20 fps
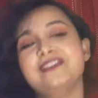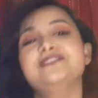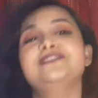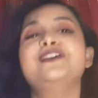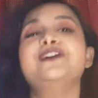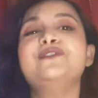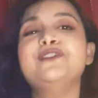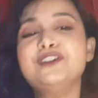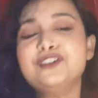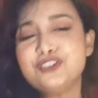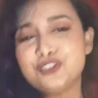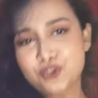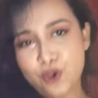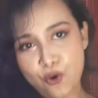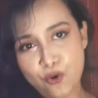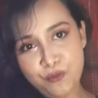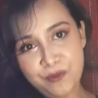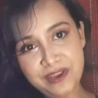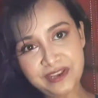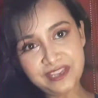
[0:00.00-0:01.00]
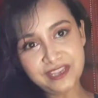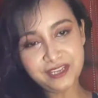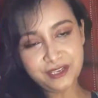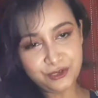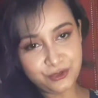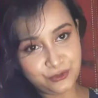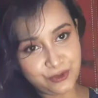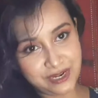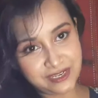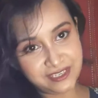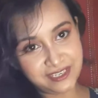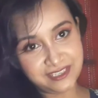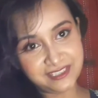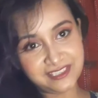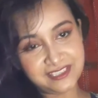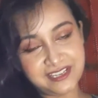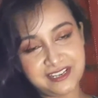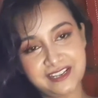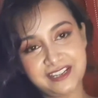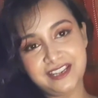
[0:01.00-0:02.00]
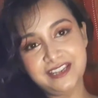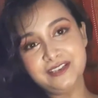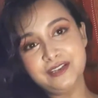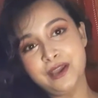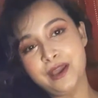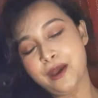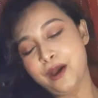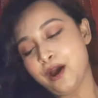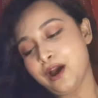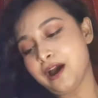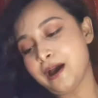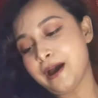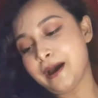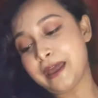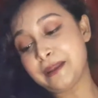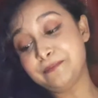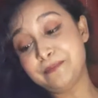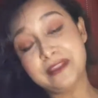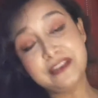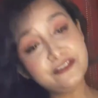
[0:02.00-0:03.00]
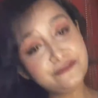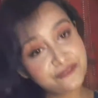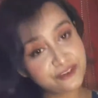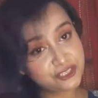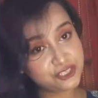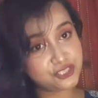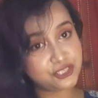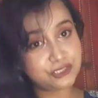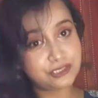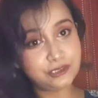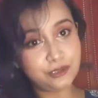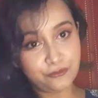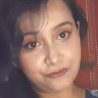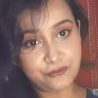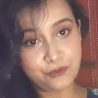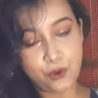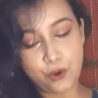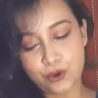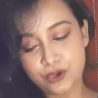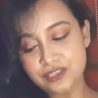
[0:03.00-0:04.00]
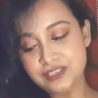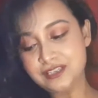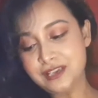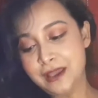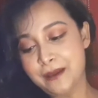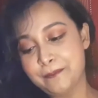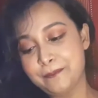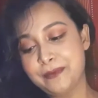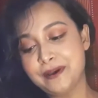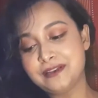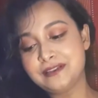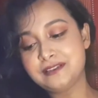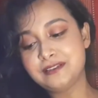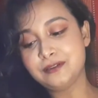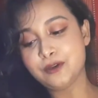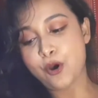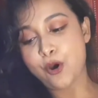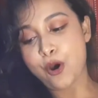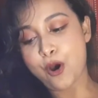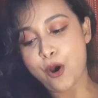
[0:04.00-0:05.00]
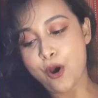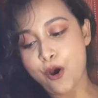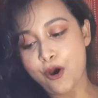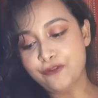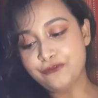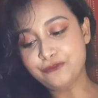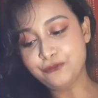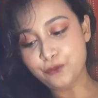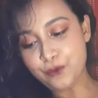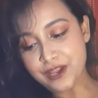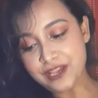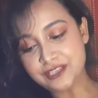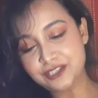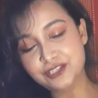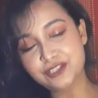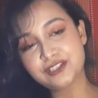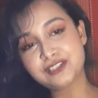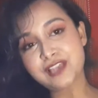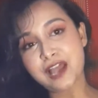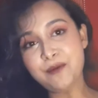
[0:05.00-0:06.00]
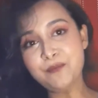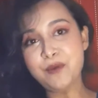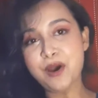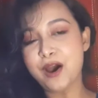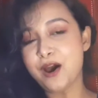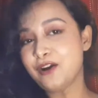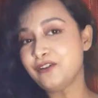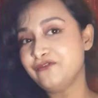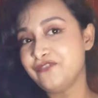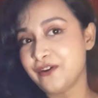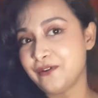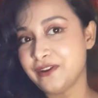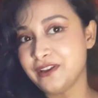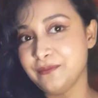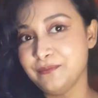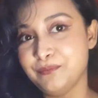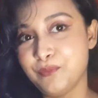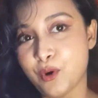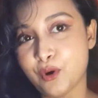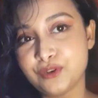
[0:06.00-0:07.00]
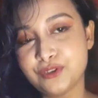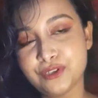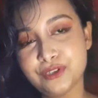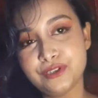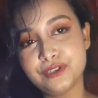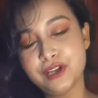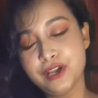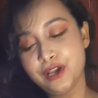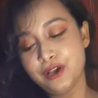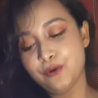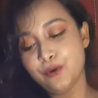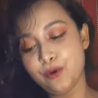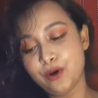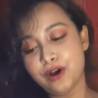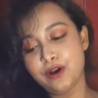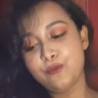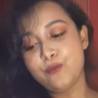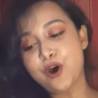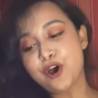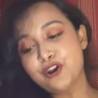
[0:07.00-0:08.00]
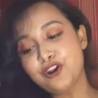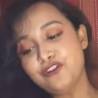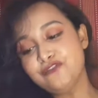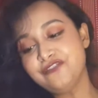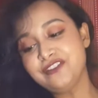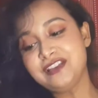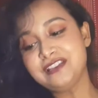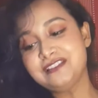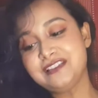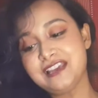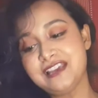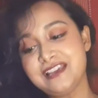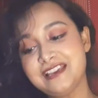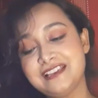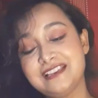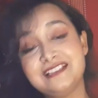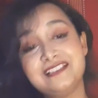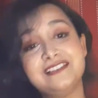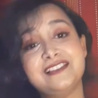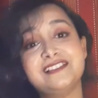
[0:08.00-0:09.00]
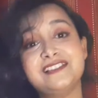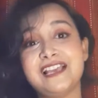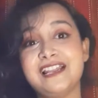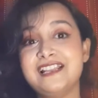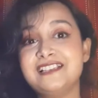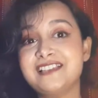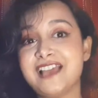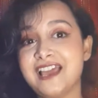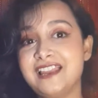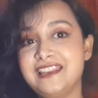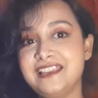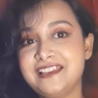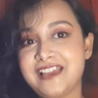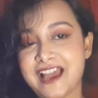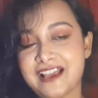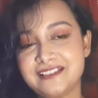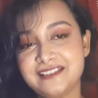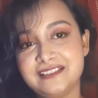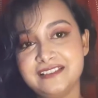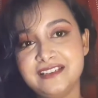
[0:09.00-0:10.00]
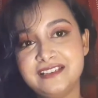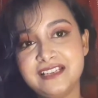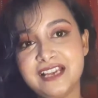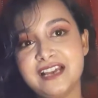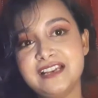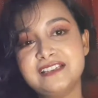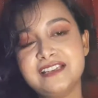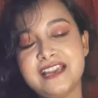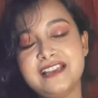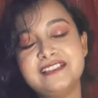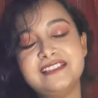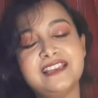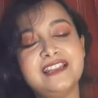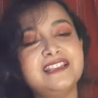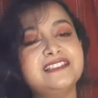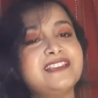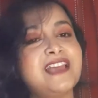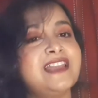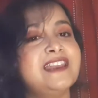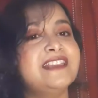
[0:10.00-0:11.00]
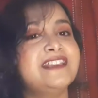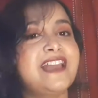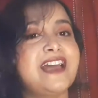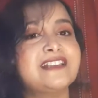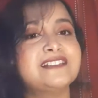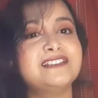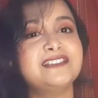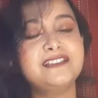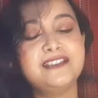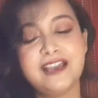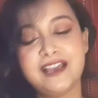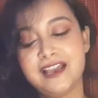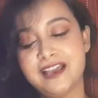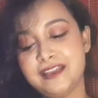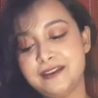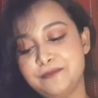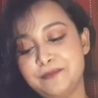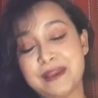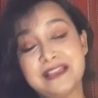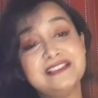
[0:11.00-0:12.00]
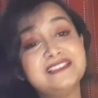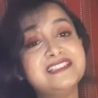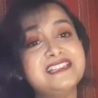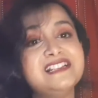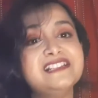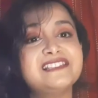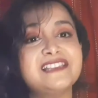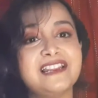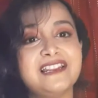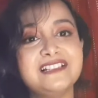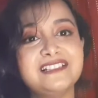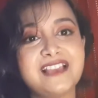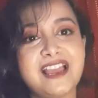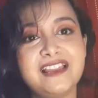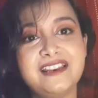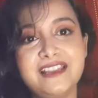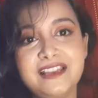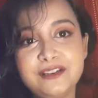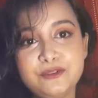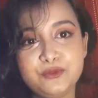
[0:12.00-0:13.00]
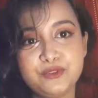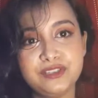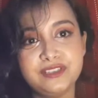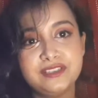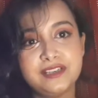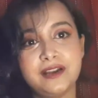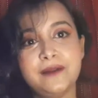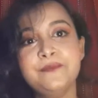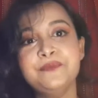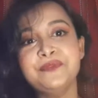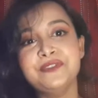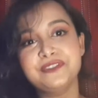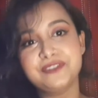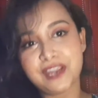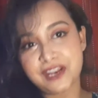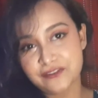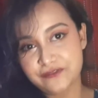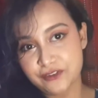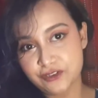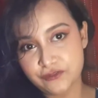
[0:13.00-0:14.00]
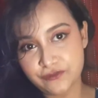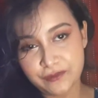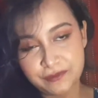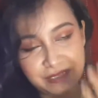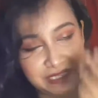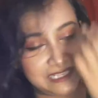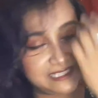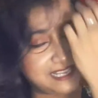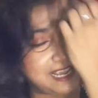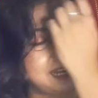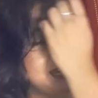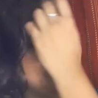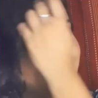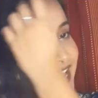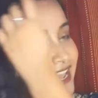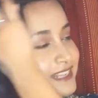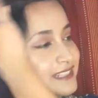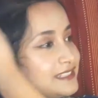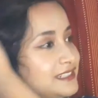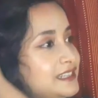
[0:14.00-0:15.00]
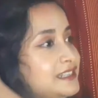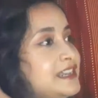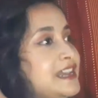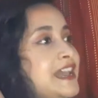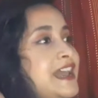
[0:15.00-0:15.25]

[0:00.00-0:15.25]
There are so many ingredients in it and beneficial, of course, but of which some are very important. One of it is the salicylic acid. It contains salicylic acid and benzyl salicylate, which is a derivative of salicylic acid,